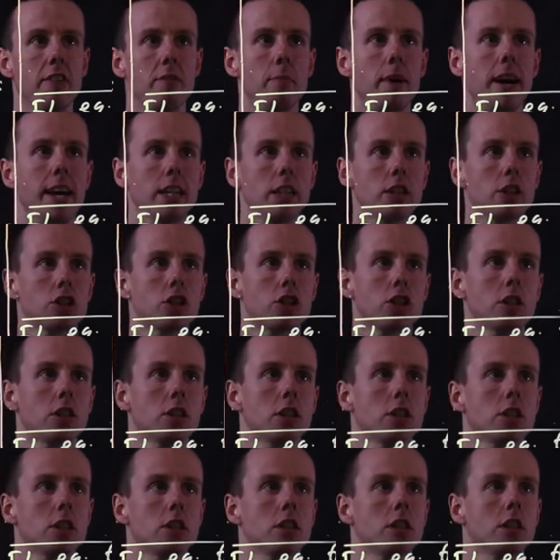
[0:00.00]
minus
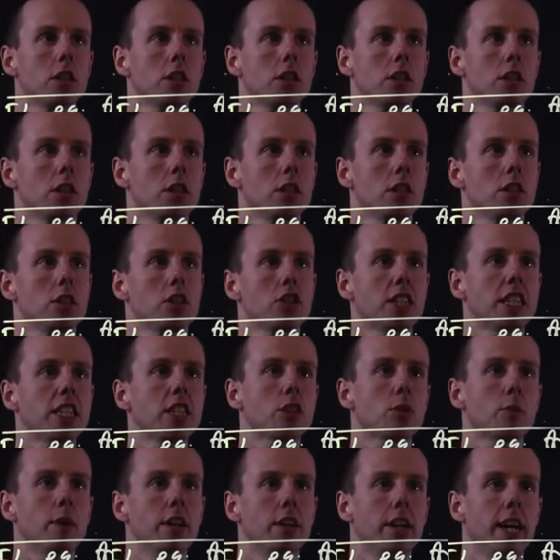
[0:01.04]
c
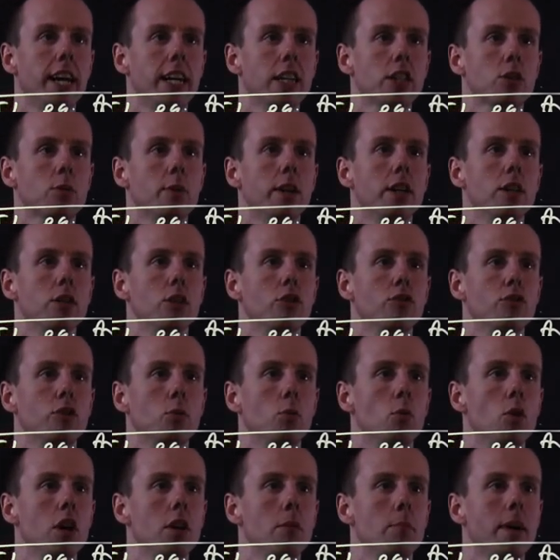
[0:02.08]
squared a squared over
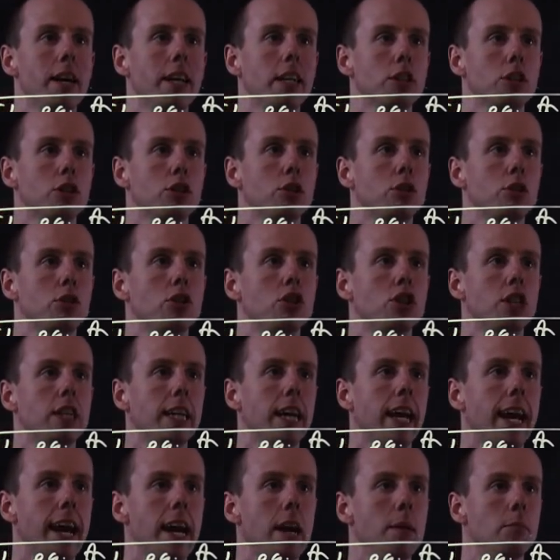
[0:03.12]
1 minus
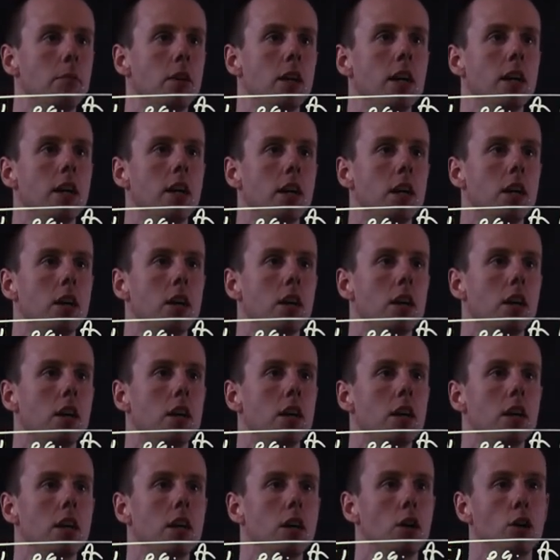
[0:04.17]
2gm
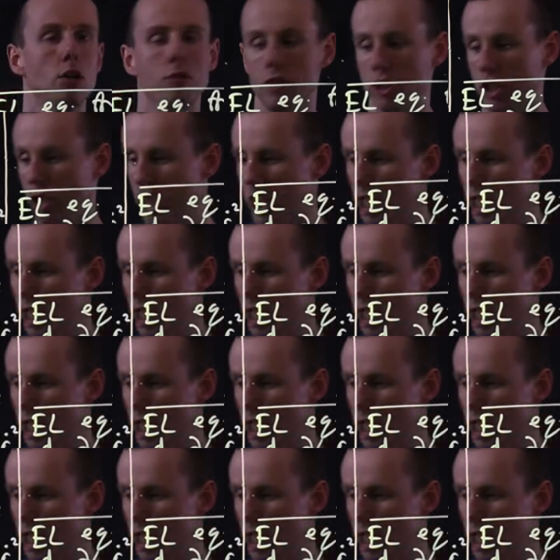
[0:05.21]
over c